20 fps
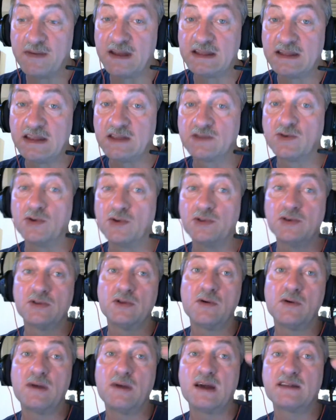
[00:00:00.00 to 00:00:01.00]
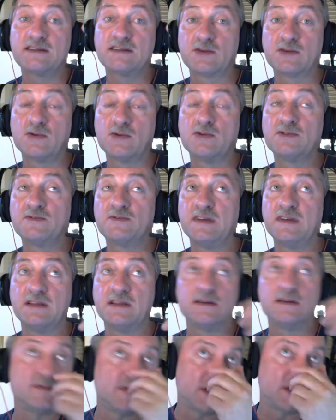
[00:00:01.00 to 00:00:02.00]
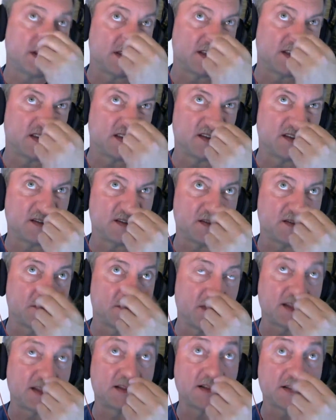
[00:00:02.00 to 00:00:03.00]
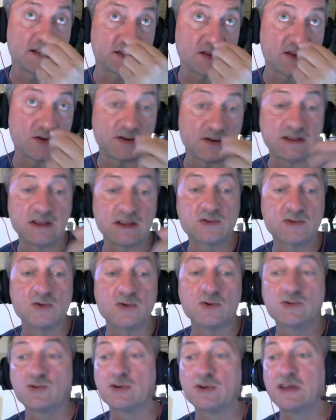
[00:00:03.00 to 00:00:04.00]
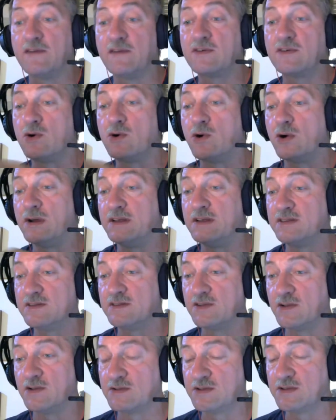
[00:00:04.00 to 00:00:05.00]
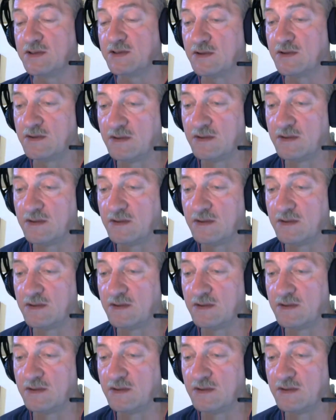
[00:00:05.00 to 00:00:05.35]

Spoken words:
it is good, Mars rules with metals, so it is good to have coins also.